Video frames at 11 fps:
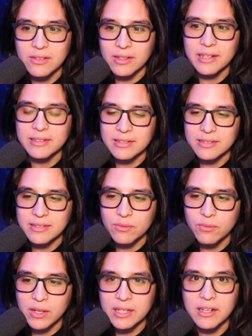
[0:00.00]
You're like this. It's
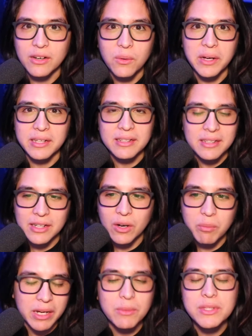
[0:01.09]
fucking annoying, you know?
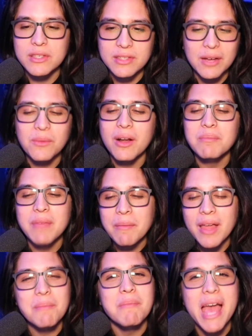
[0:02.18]
But it was this thing where I'm, I'm
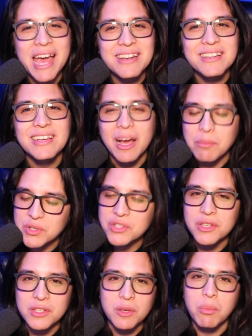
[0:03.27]
not mad. I'm
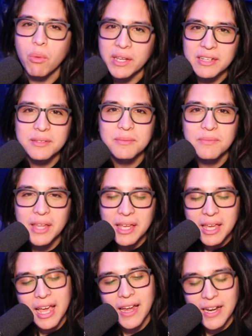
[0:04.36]
just disappointed.
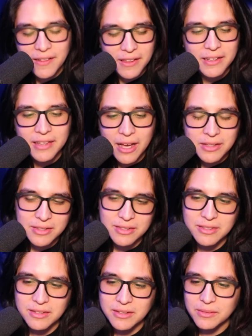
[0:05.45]
And I think
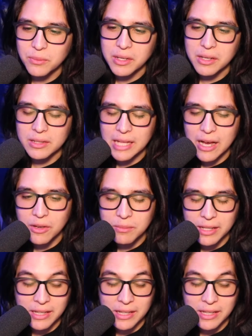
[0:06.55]
that's what allowed me.